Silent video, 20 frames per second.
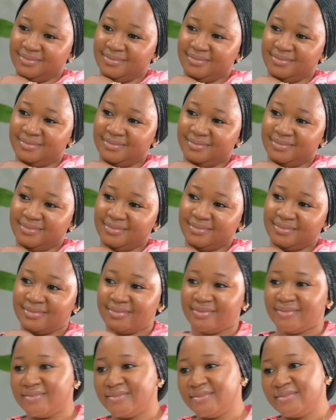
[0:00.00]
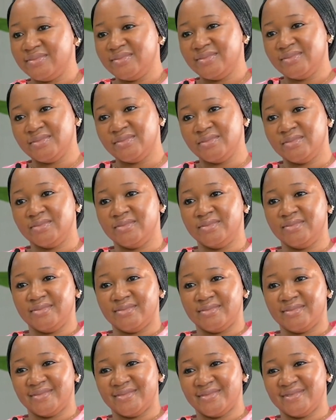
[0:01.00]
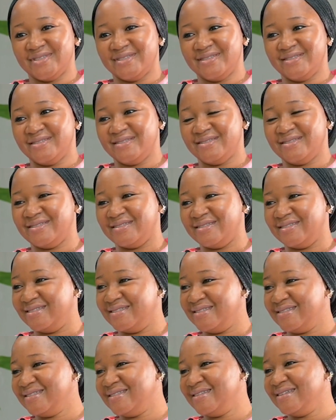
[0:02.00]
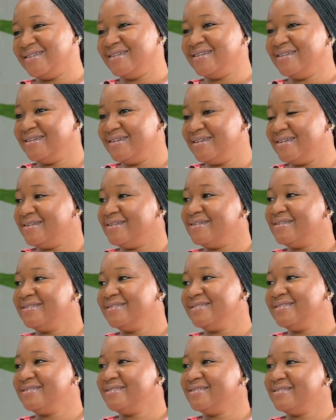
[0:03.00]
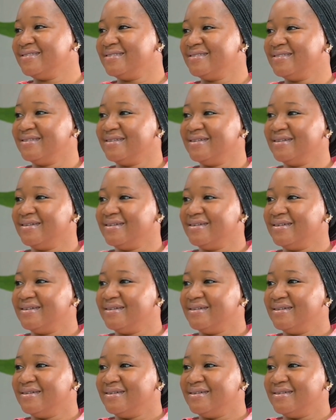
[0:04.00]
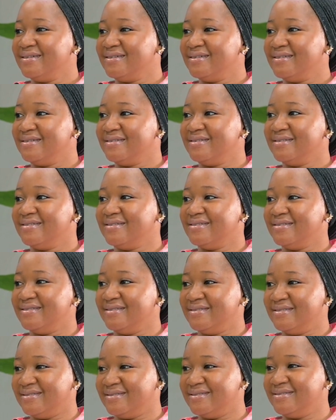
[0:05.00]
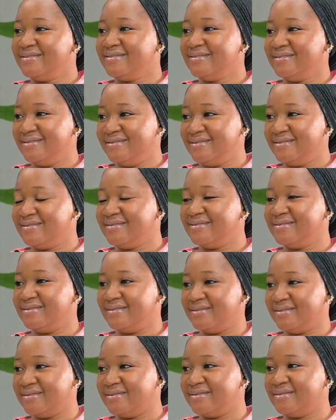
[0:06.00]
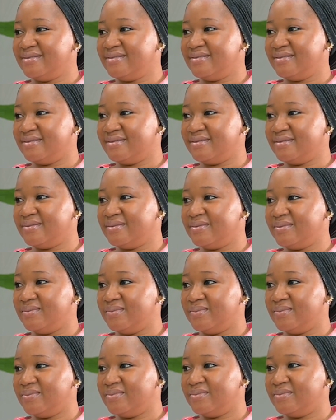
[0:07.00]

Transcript: The person shown says nothing.